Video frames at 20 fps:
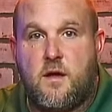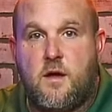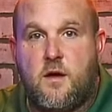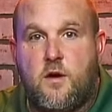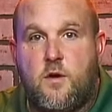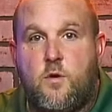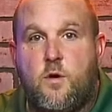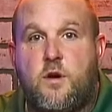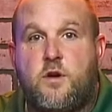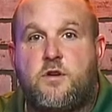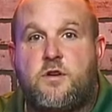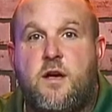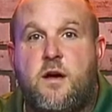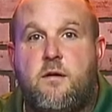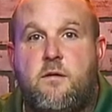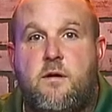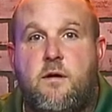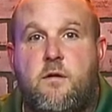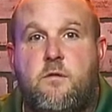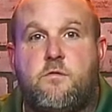Quick shout
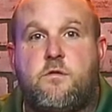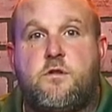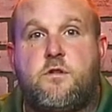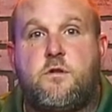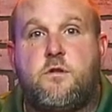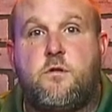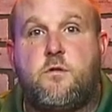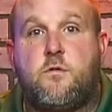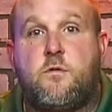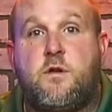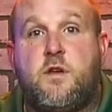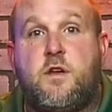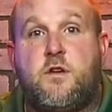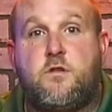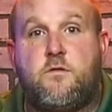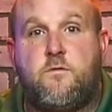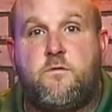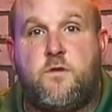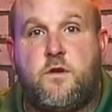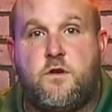out to Teach
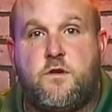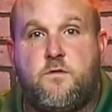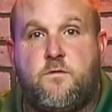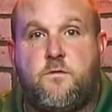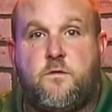and Fishing for